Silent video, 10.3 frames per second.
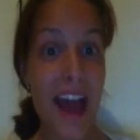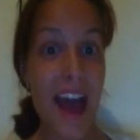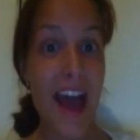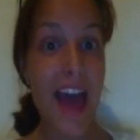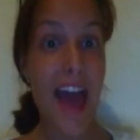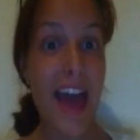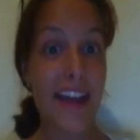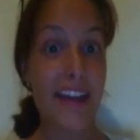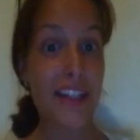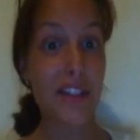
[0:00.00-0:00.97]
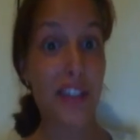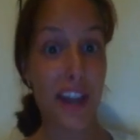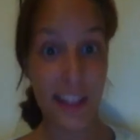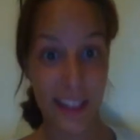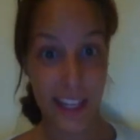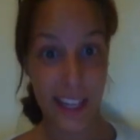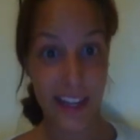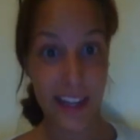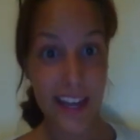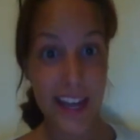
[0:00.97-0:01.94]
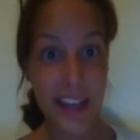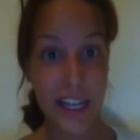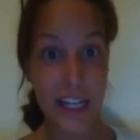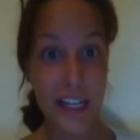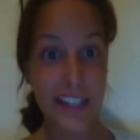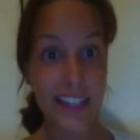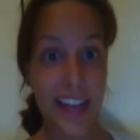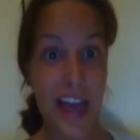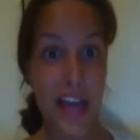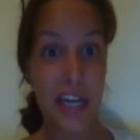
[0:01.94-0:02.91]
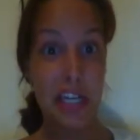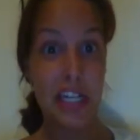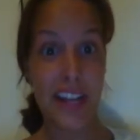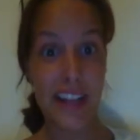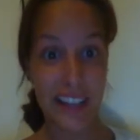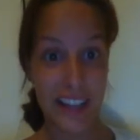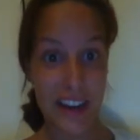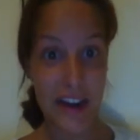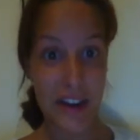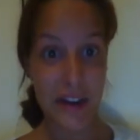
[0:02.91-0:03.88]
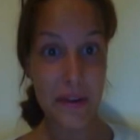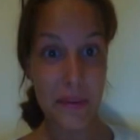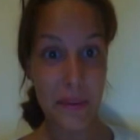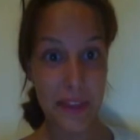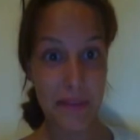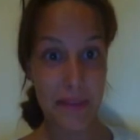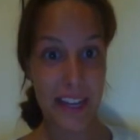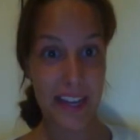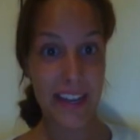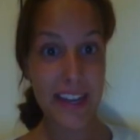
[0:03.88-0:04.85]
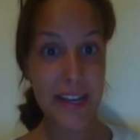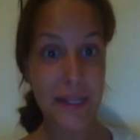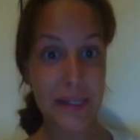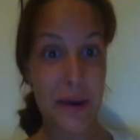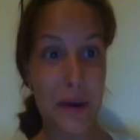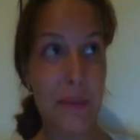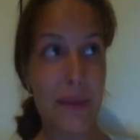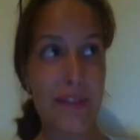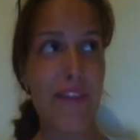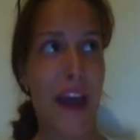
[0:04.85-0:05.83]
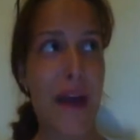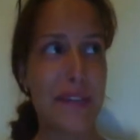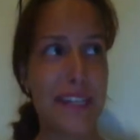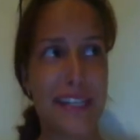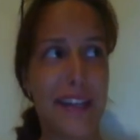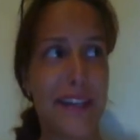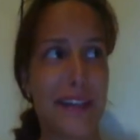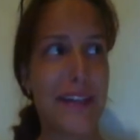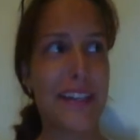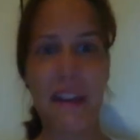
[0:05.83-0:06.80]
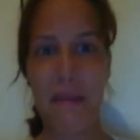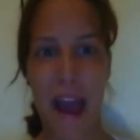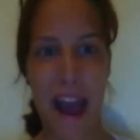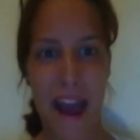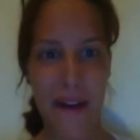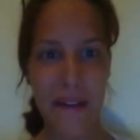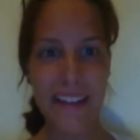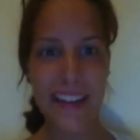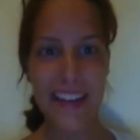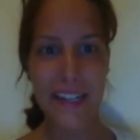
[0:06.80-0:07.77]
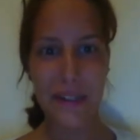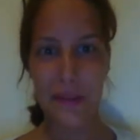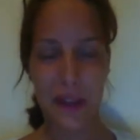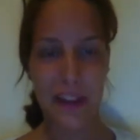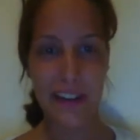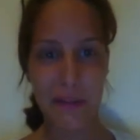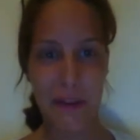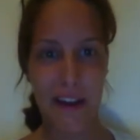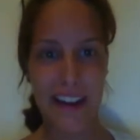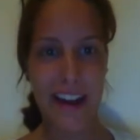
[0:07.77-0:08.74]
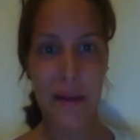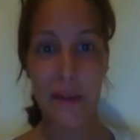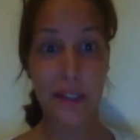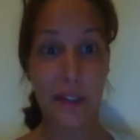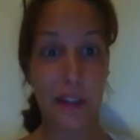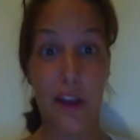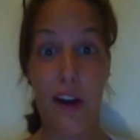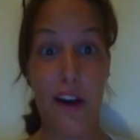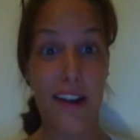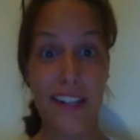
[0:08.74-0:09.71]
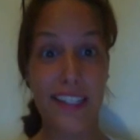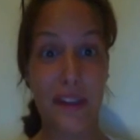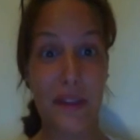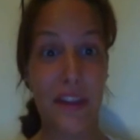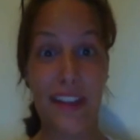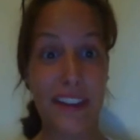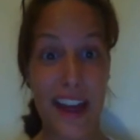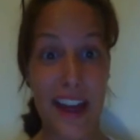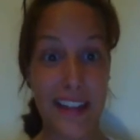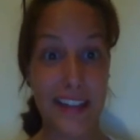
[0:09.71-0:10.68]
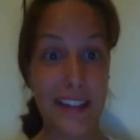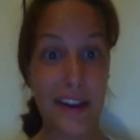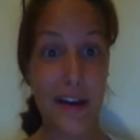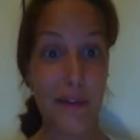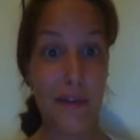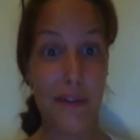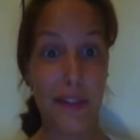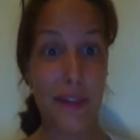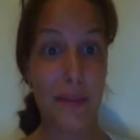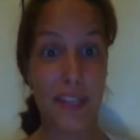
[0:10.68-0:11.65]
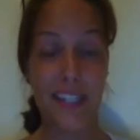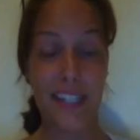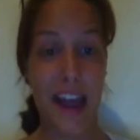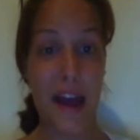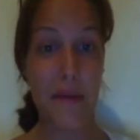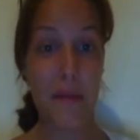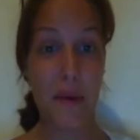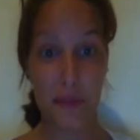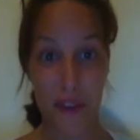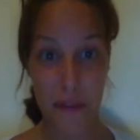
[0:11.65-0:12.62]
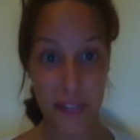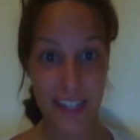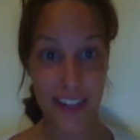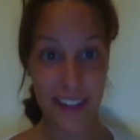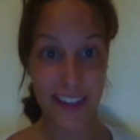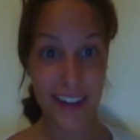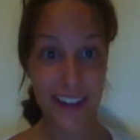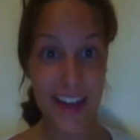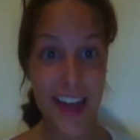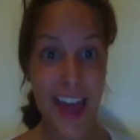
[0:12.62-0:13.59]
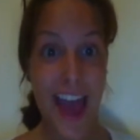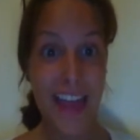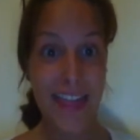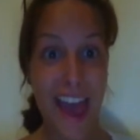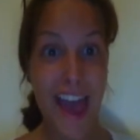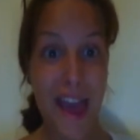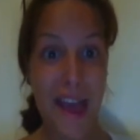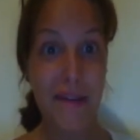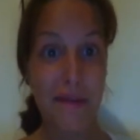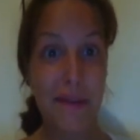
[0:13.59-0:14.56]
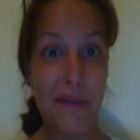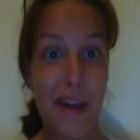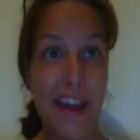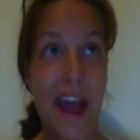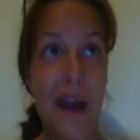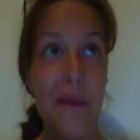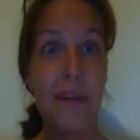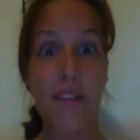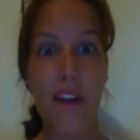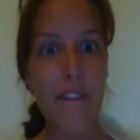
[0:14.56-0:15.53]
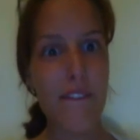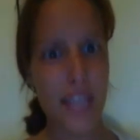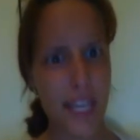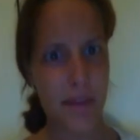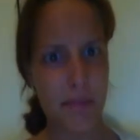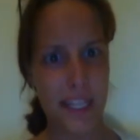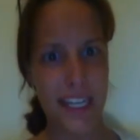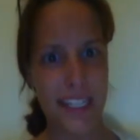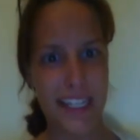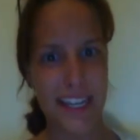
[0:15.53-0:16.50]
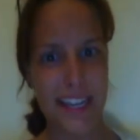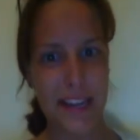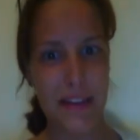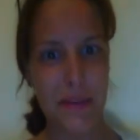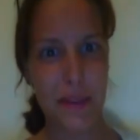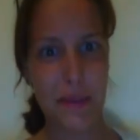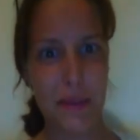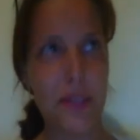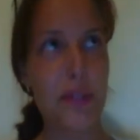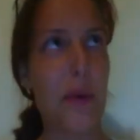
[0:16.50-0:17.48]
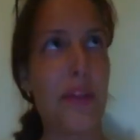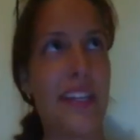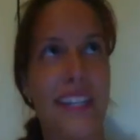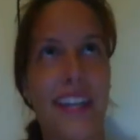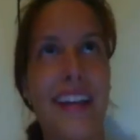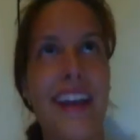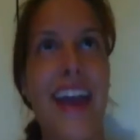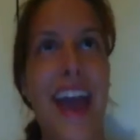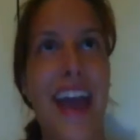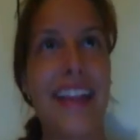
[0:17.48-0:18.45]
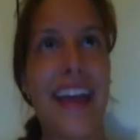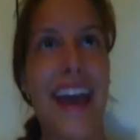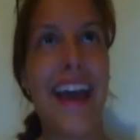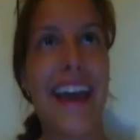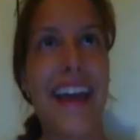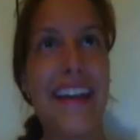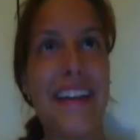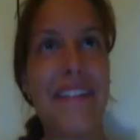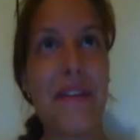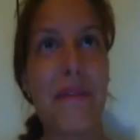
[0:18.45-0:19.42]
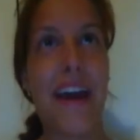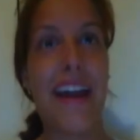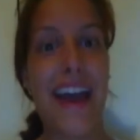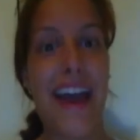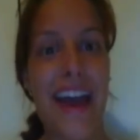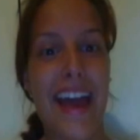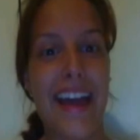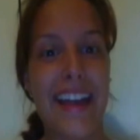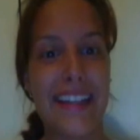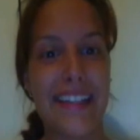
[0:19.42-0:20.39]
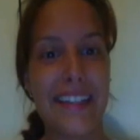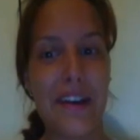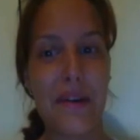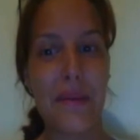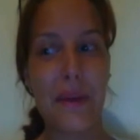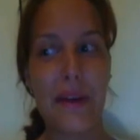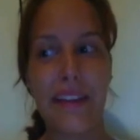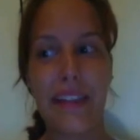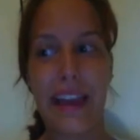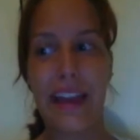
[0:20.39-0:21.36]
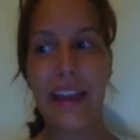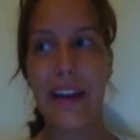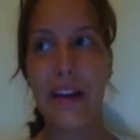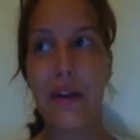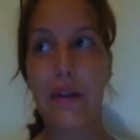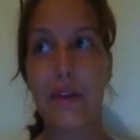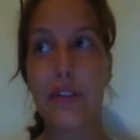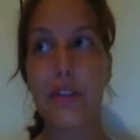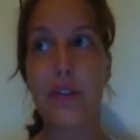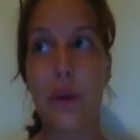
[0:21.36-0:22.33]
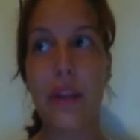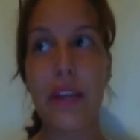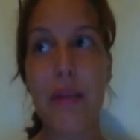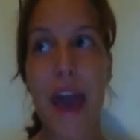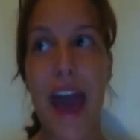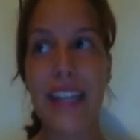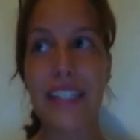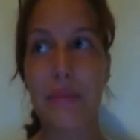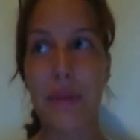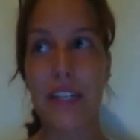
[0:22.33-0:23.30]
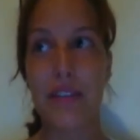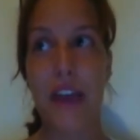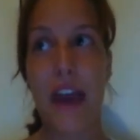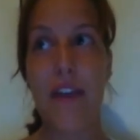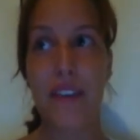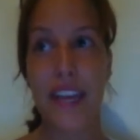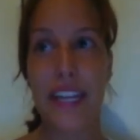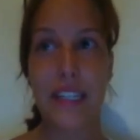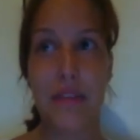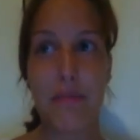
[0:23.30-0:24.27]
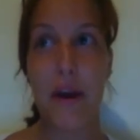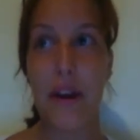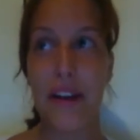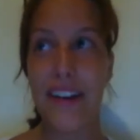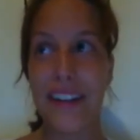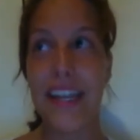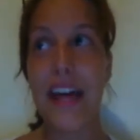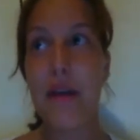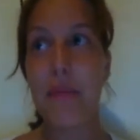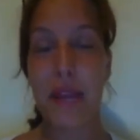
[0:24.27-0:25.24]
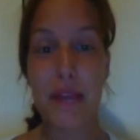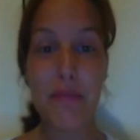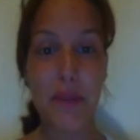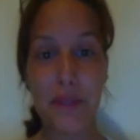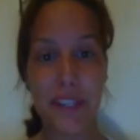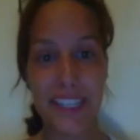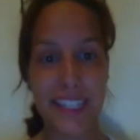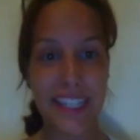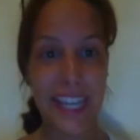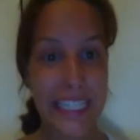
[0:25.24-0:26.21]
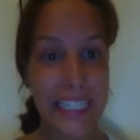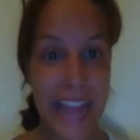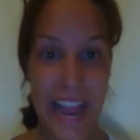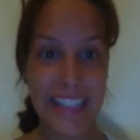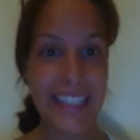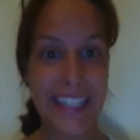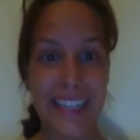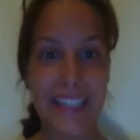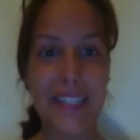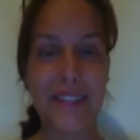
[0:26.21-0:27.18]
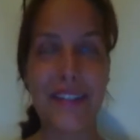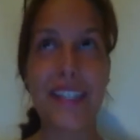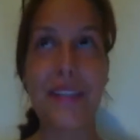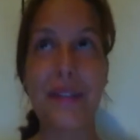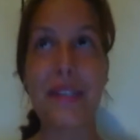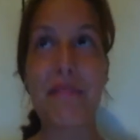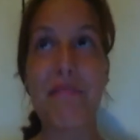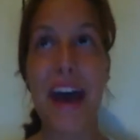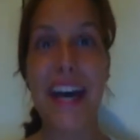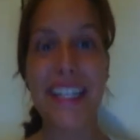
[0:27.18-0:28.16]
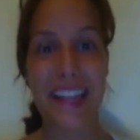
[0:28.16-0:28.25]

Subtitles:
And suddenly there's Angelica with me. So we found each other somehow. She was on her run and I was lost on the other end of the beach town, but we found each other. And then we went out. We found a vegan place to eat, which was so legit. And then we went and we're like strolling past a bunch of cafes and bars, playing music, just like dancing in the streets. It was the best.